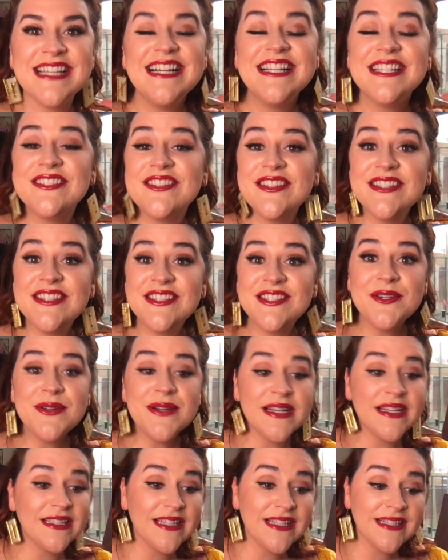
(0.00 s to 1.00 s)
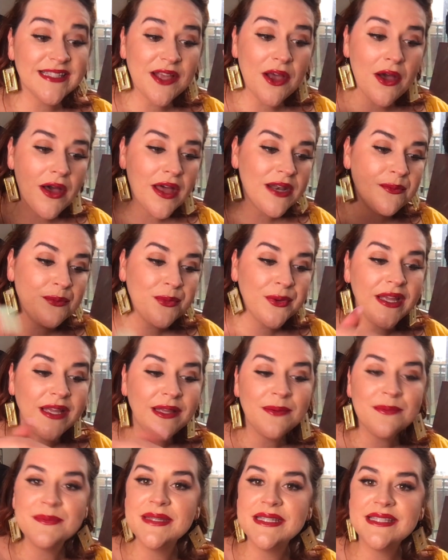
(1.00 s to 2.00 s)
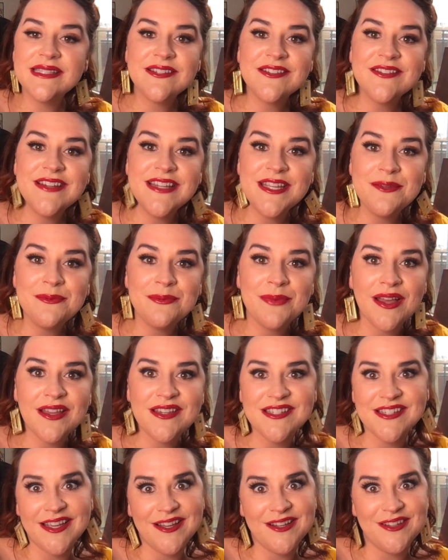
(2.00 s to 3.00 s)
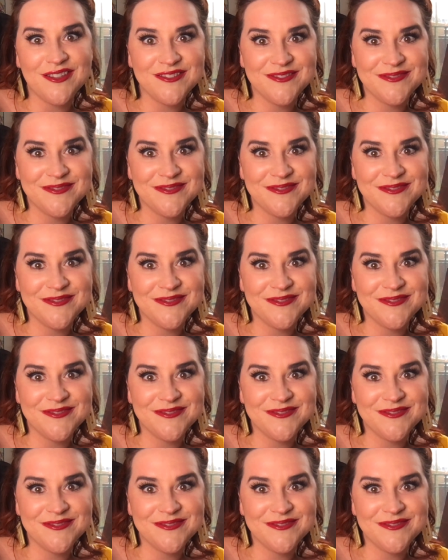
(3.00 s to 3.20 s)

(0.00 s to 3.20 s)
So let's do it. Let's go ahead and bring Mr. Neem Basha out.